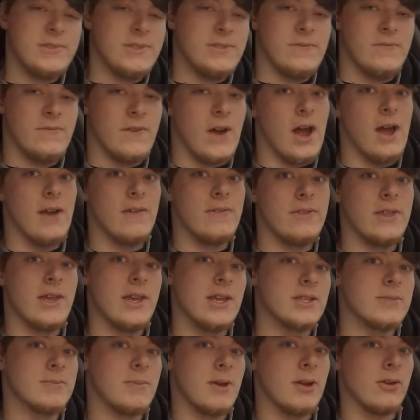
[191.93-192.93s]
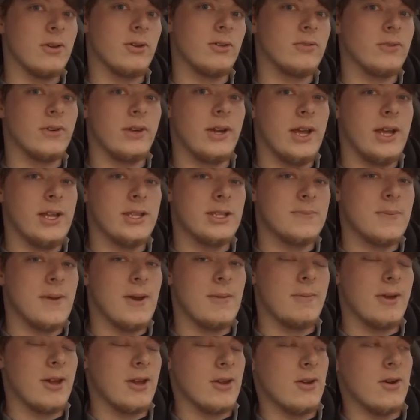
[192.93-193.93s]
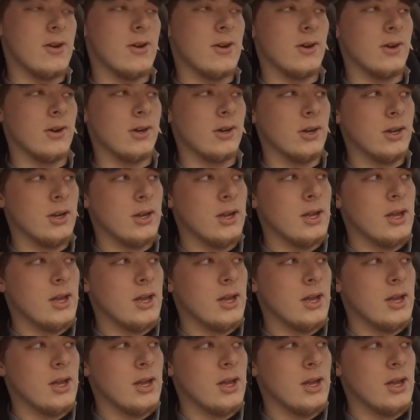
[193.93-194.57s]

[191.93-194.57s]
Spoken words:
5 things my girlfriend hates about my car.